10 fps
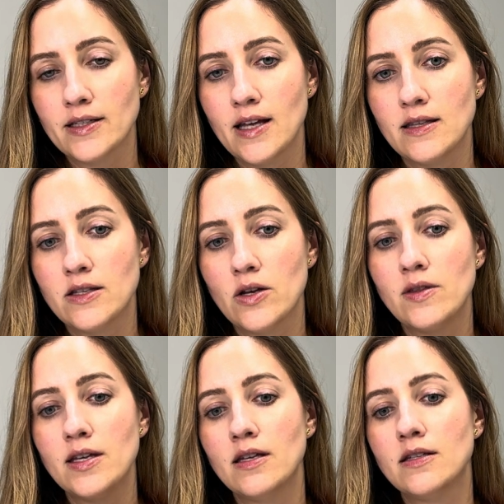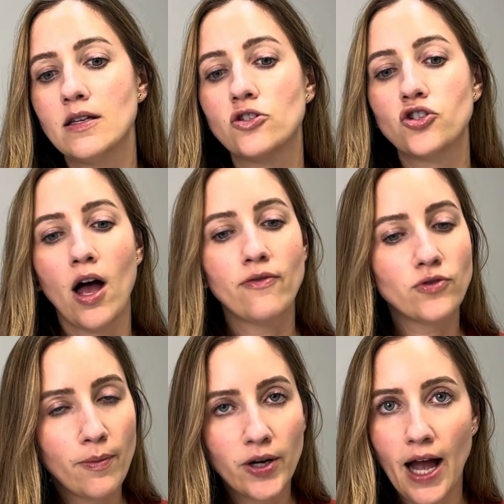And so this is a soft
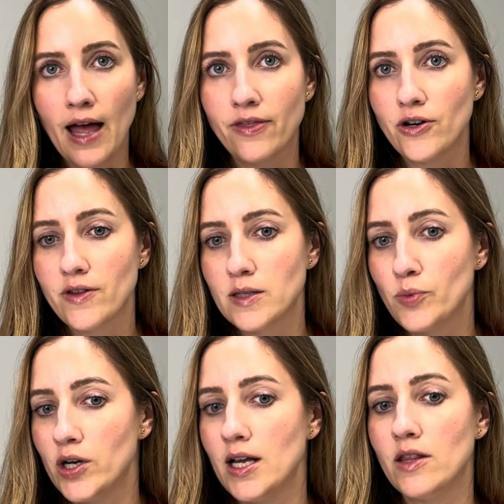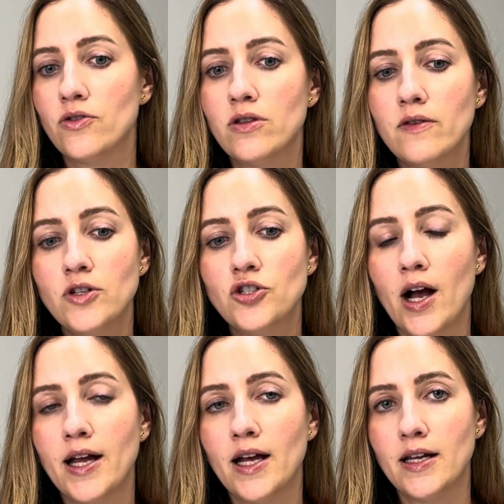rubber catheter that's put in through the
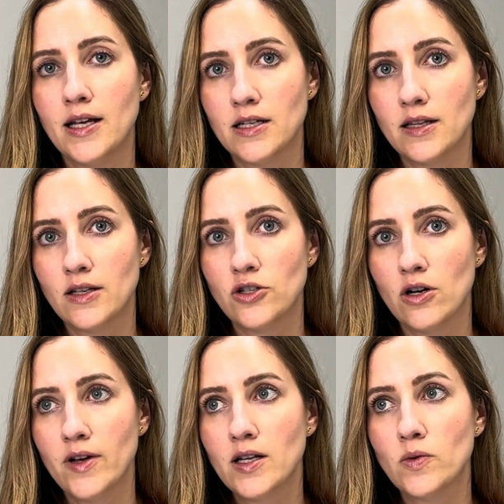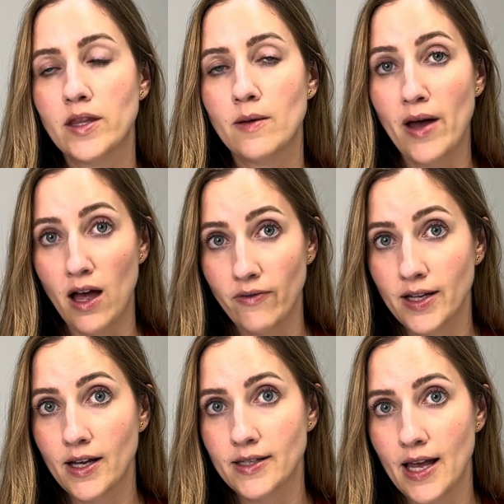vagina and into the cervix with a pelvic
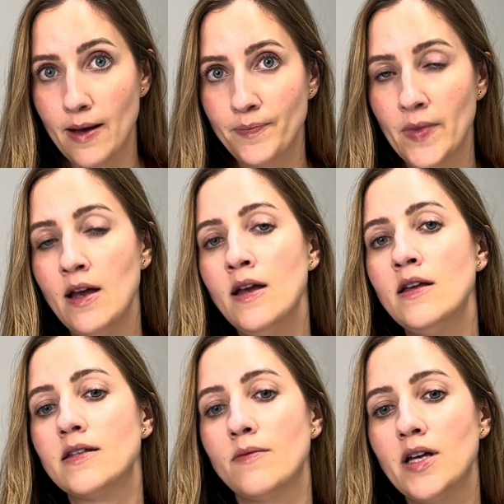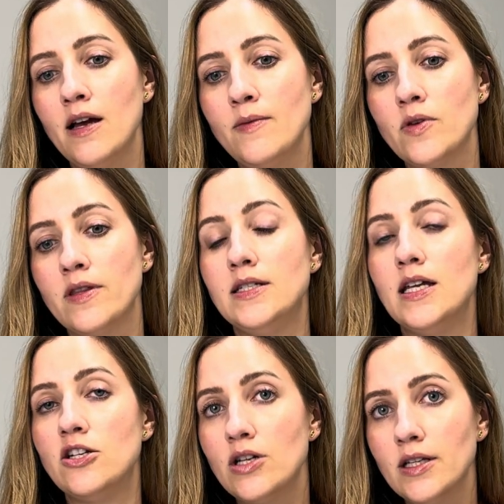exam, sometimes with a
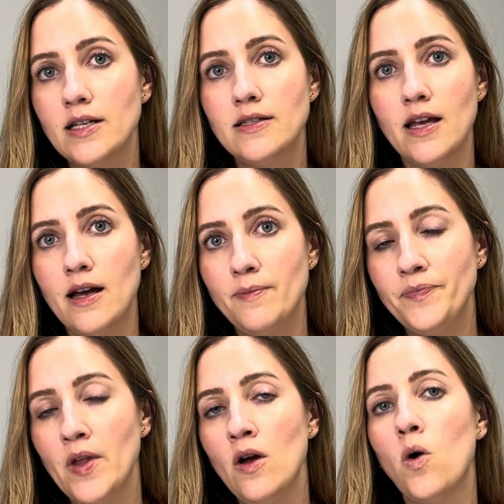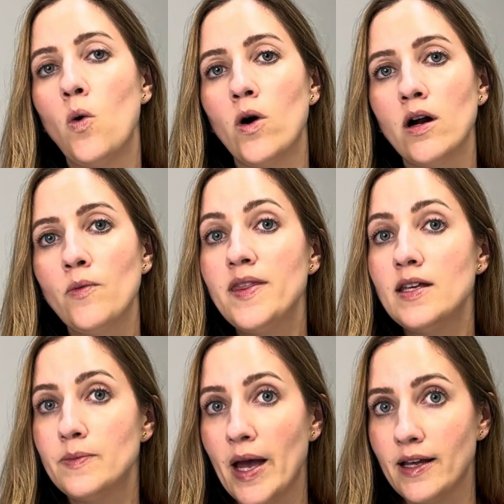digital exam or with a
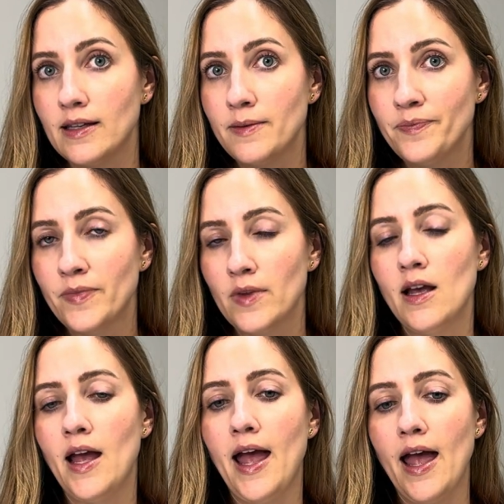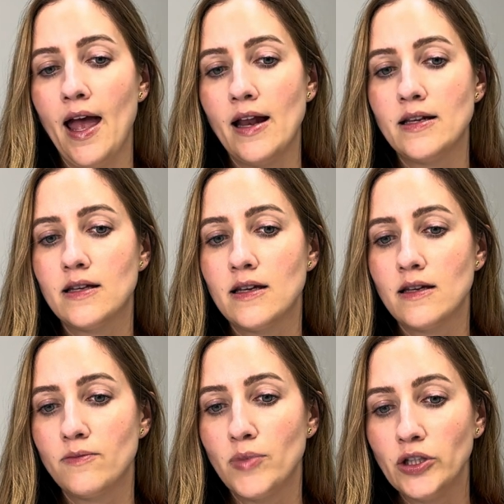speculum. And
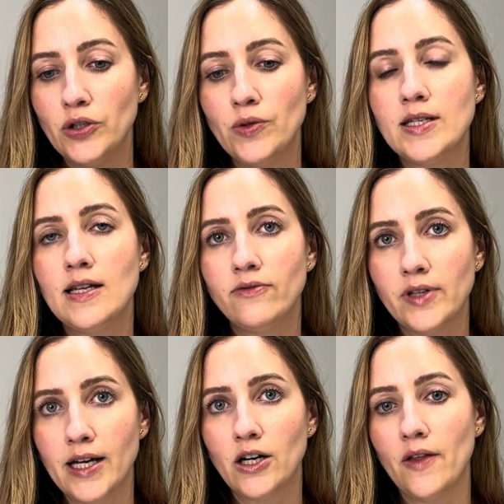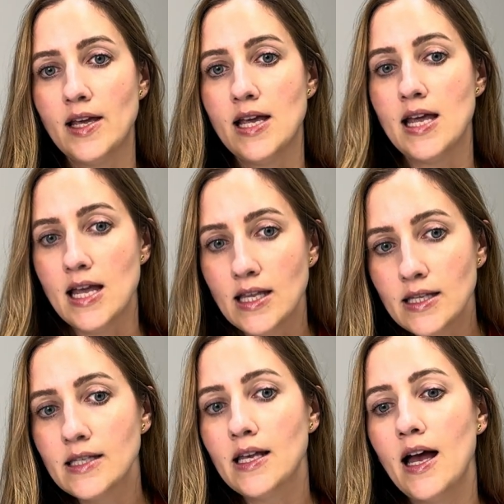the balloon is inflated on the
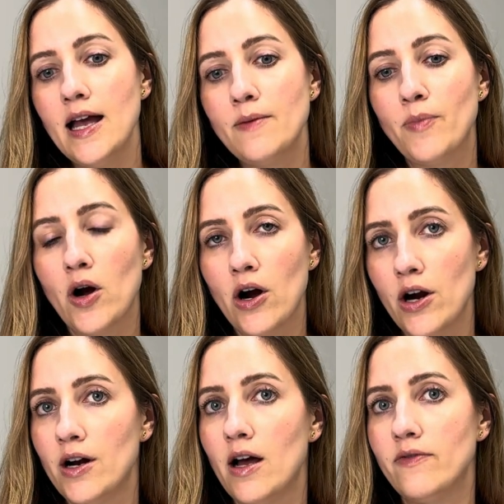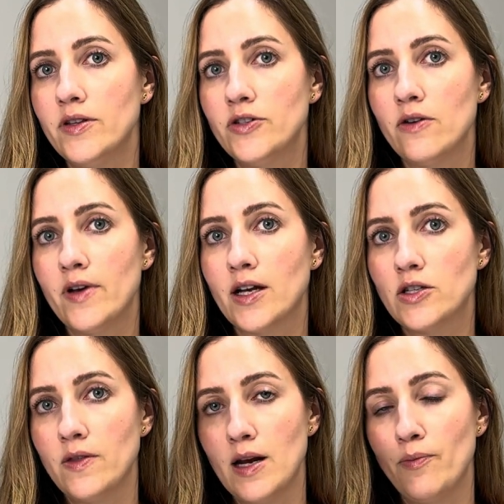inside part of the cervix so
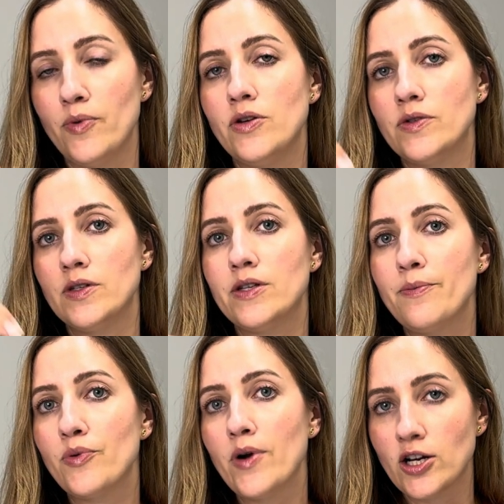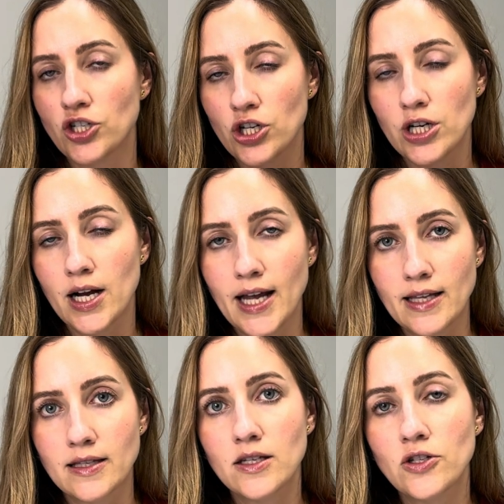that it produces some pressure
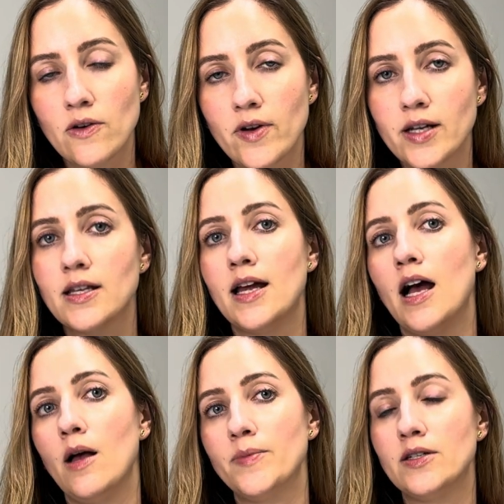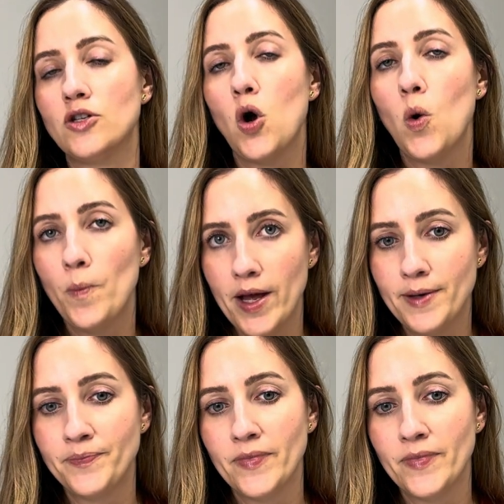against the cervix and helps it to open.